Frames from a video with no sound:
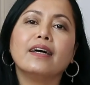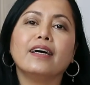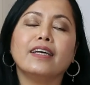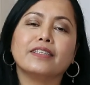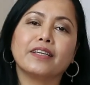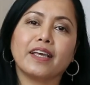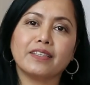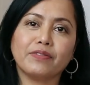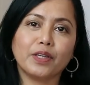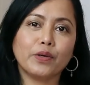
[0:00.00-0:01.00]
and
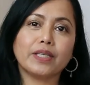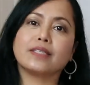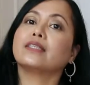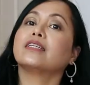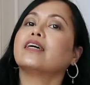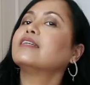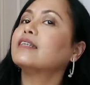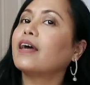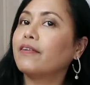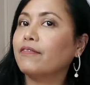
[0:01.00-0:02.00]
today's video is
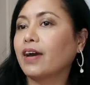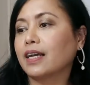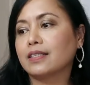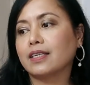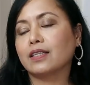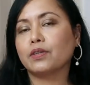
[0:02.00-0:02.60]
another unboxing.